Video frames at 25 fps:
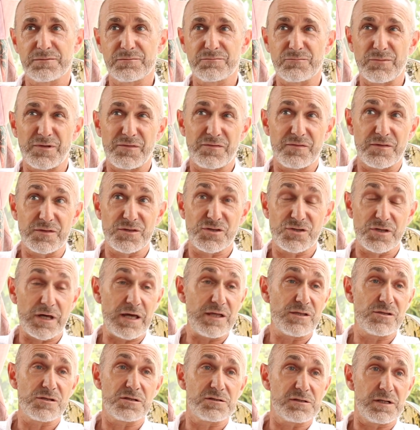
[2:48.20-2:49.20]
with the
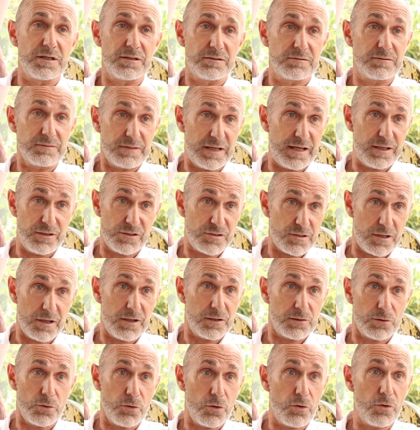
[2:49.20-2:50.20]
changes in
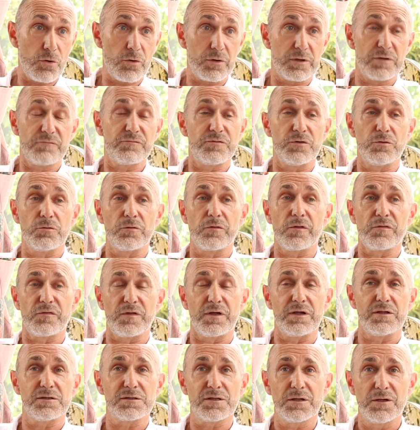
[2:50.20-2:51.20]
HR law and a few other
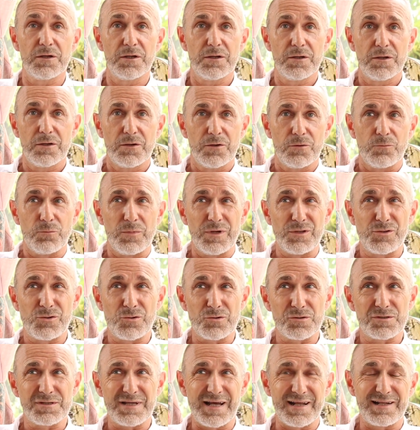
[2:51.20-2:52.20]
things, we
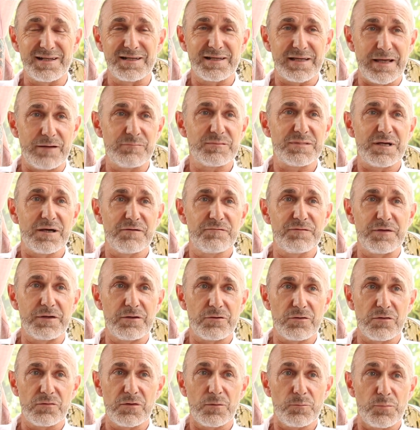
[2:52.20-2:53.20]
just hadn't kept our
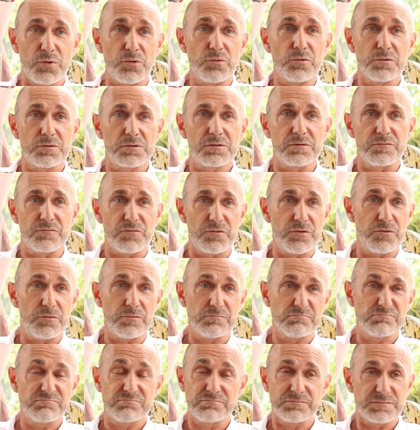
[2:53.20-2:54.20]
finger on the pulse through
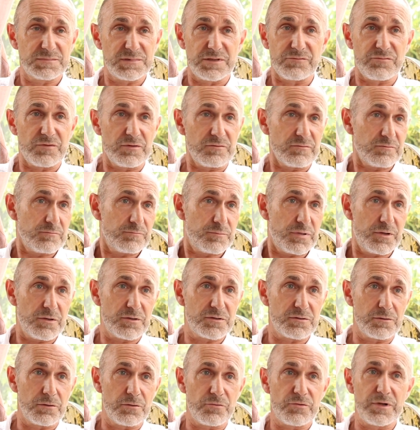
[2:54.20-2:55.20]
different
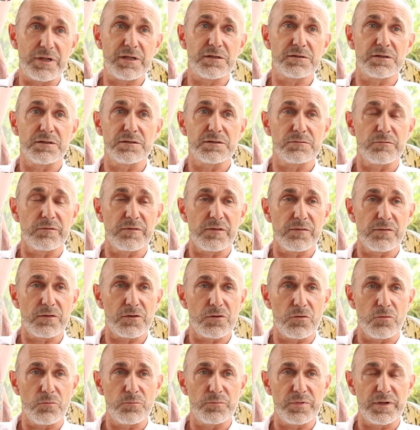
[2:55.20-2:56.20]
personal reasons within the
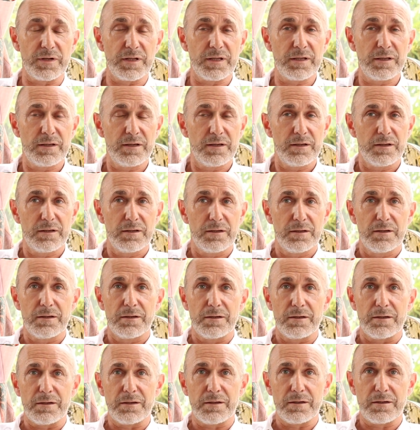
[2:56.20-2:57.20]
company,
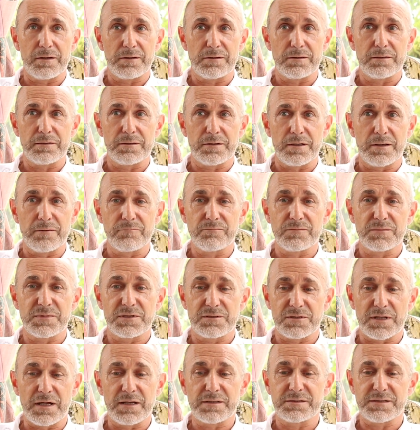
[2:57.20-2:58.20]
and
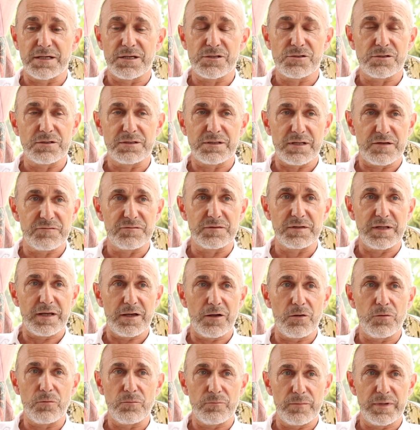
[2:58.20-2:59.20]
Citation definitely
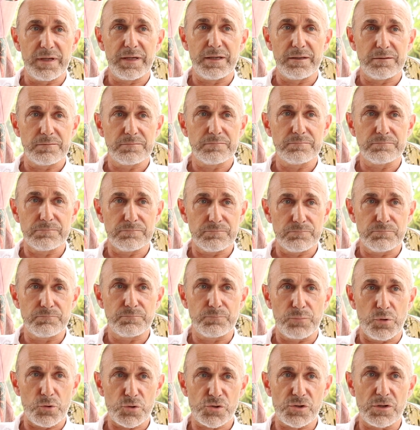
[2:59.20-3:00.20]
helped me
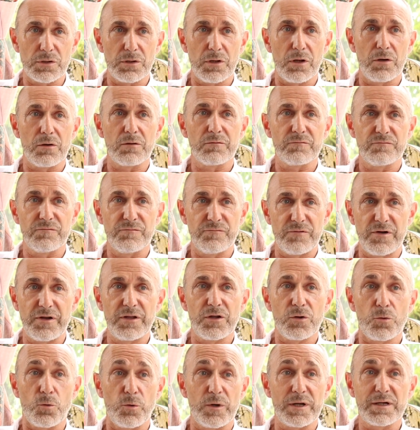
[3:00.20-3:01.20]
push along
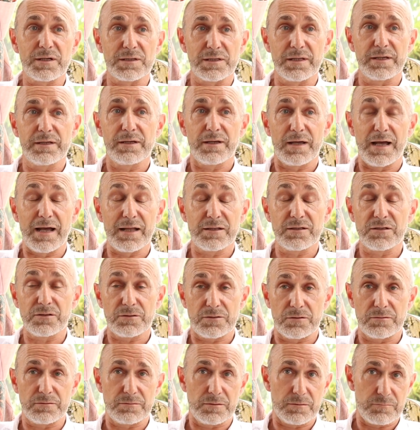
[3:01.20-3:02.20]
very quickly
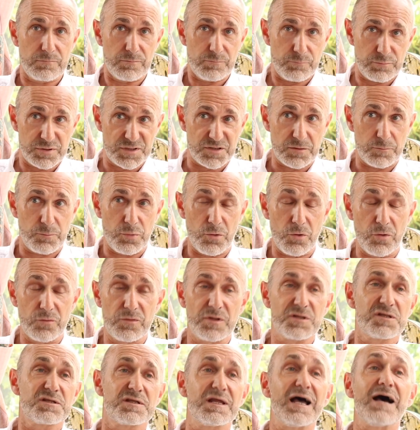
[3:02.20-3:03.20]
and support
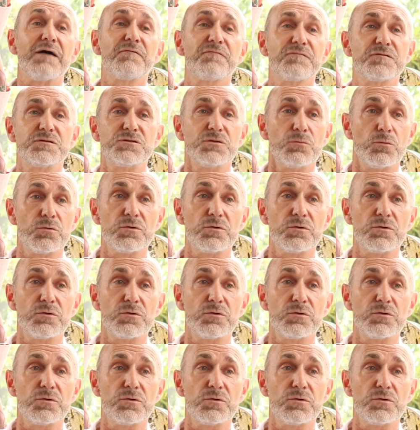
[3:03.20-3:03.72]
the staff to